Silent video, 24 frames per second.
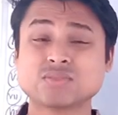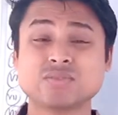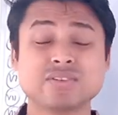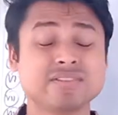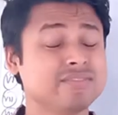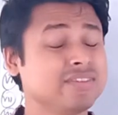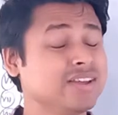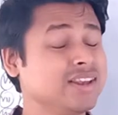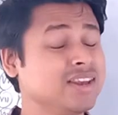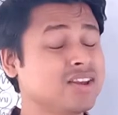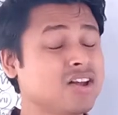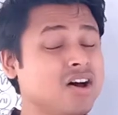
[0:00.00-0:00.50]
Yes,
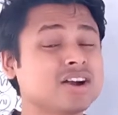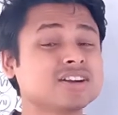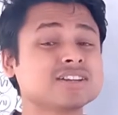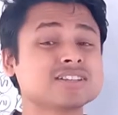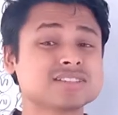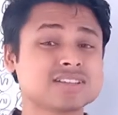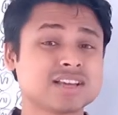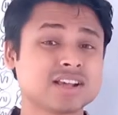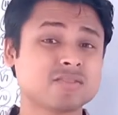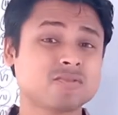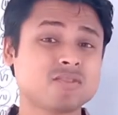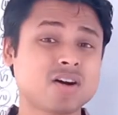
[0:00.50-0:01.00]
we will
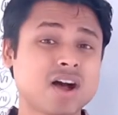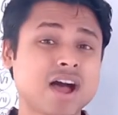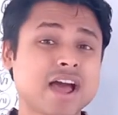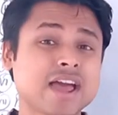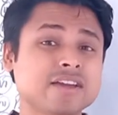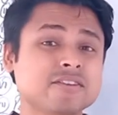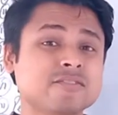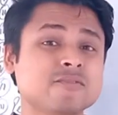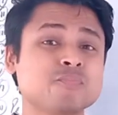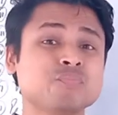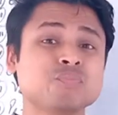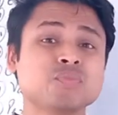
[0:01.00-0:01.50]
not
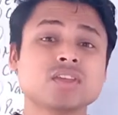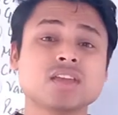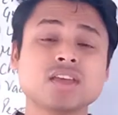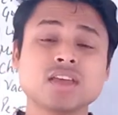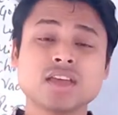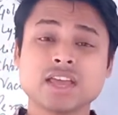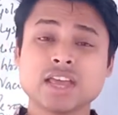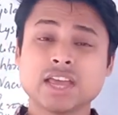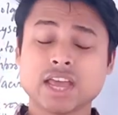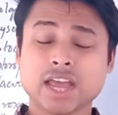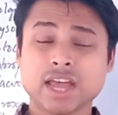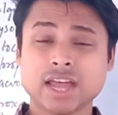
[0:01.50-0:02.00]
survive.
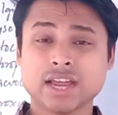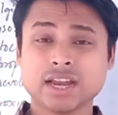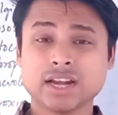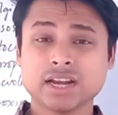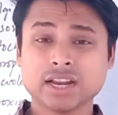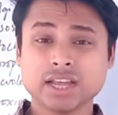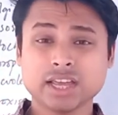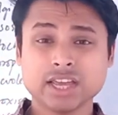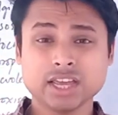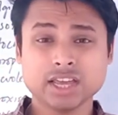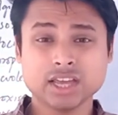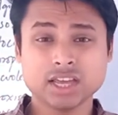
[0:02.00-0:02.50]

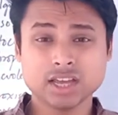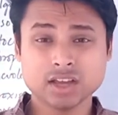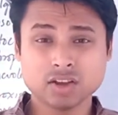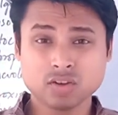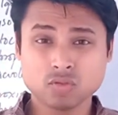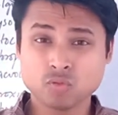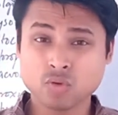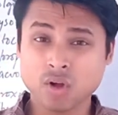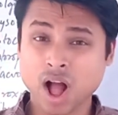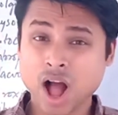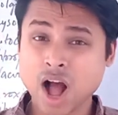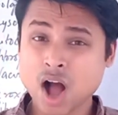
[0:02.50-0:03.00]
And
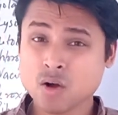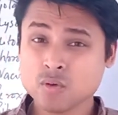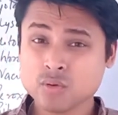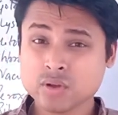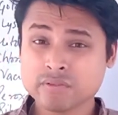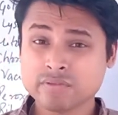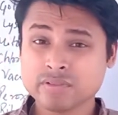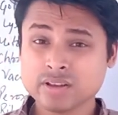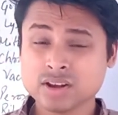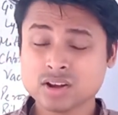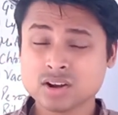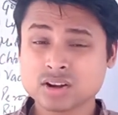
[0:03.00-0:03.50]
how
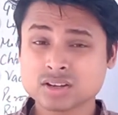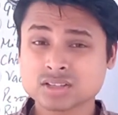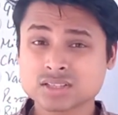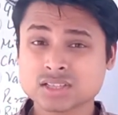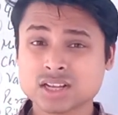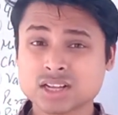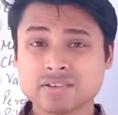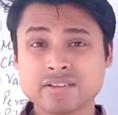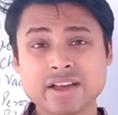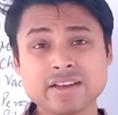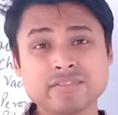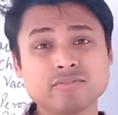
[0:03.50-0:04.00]
we will not
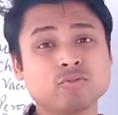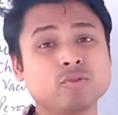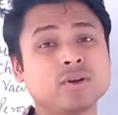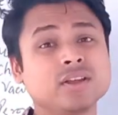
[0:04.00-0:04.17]
survive?